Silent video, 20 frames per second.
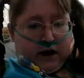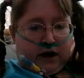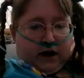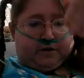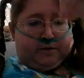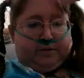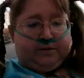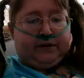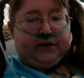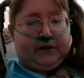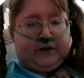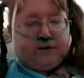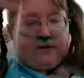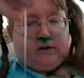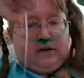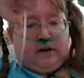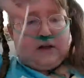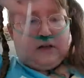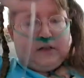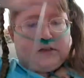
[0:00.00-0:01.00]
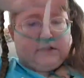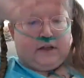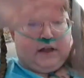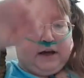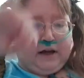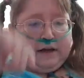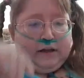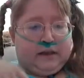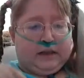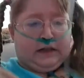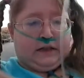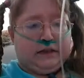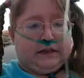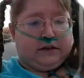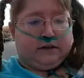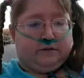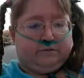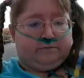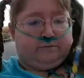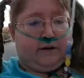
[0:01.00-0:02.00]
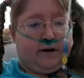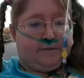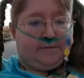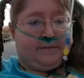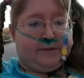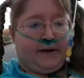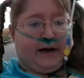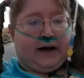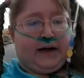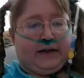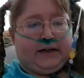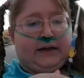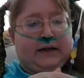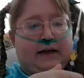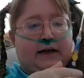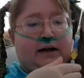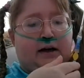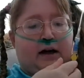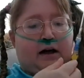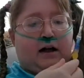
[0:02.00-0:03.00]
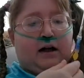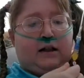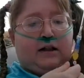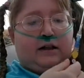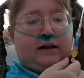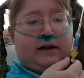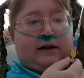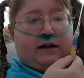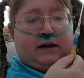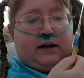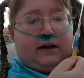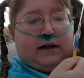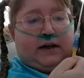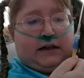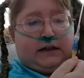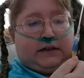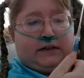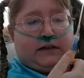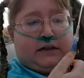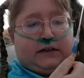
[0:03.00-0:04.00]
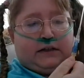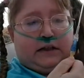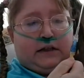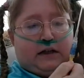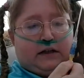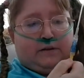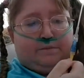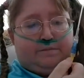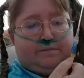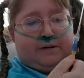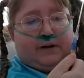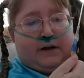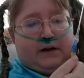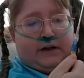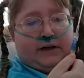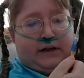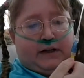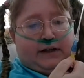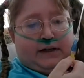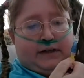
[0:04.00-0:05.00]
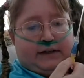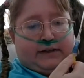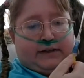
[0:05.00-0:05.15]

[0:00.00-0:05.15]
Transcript: And we use this line. This is rubber ducky, I call it, because this little part is